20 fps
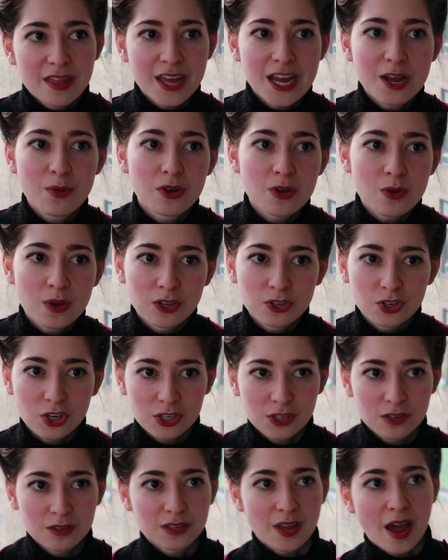thing where you can
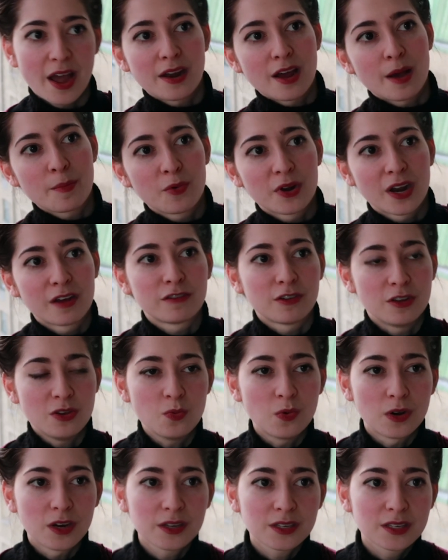just sign up whenever
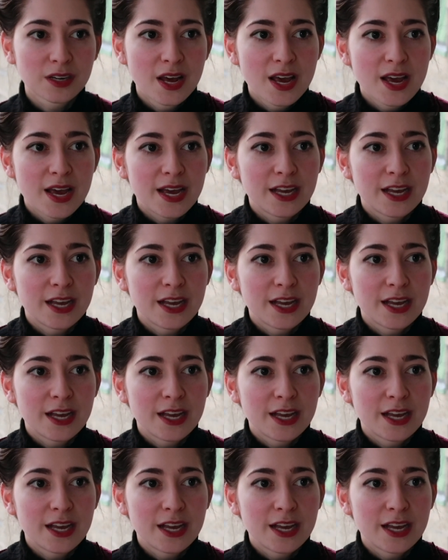you want.